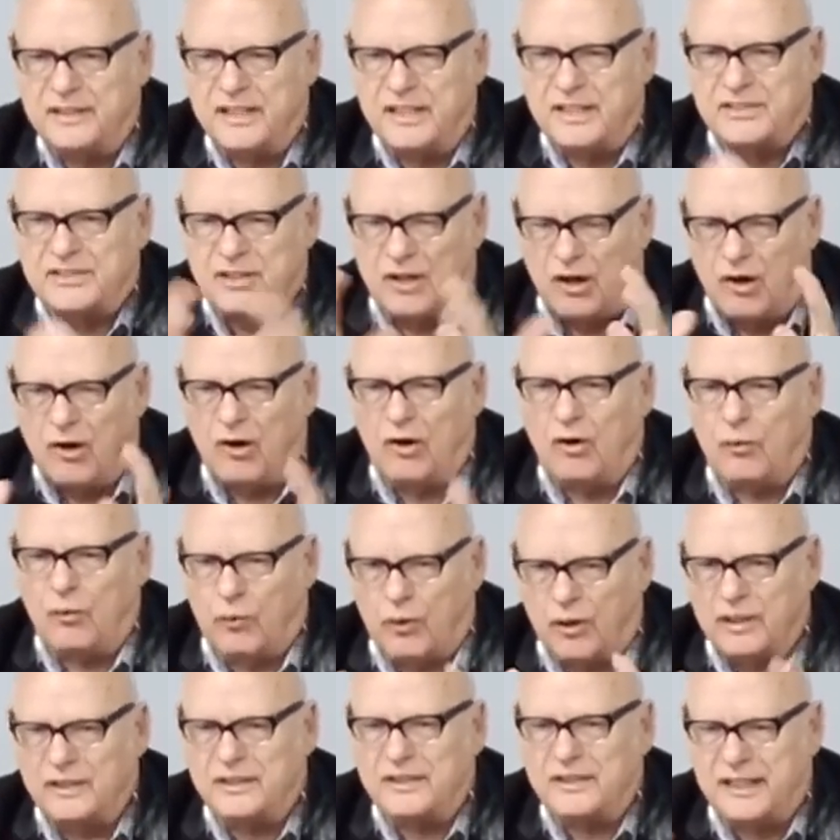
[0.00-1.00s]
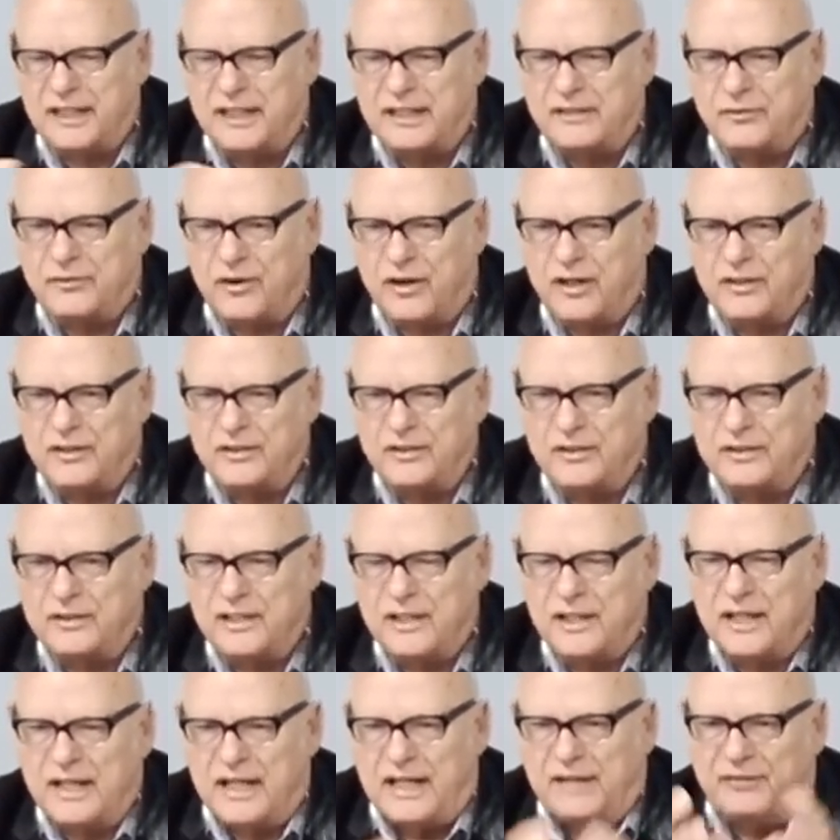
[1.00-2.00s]
It's all working together for our good.
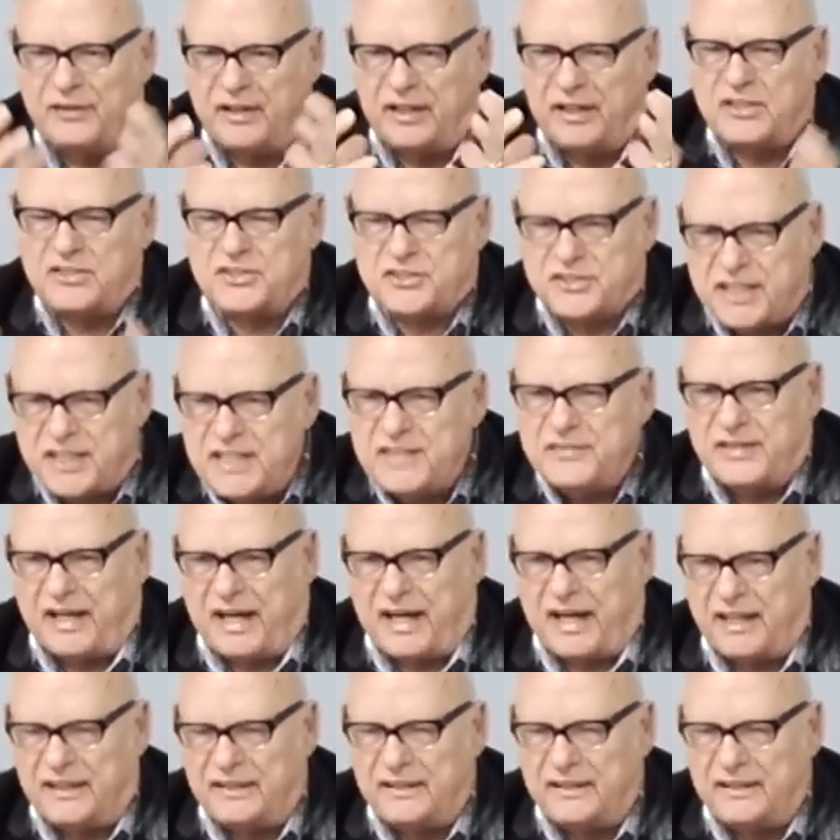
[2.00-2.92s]
And if you can see that,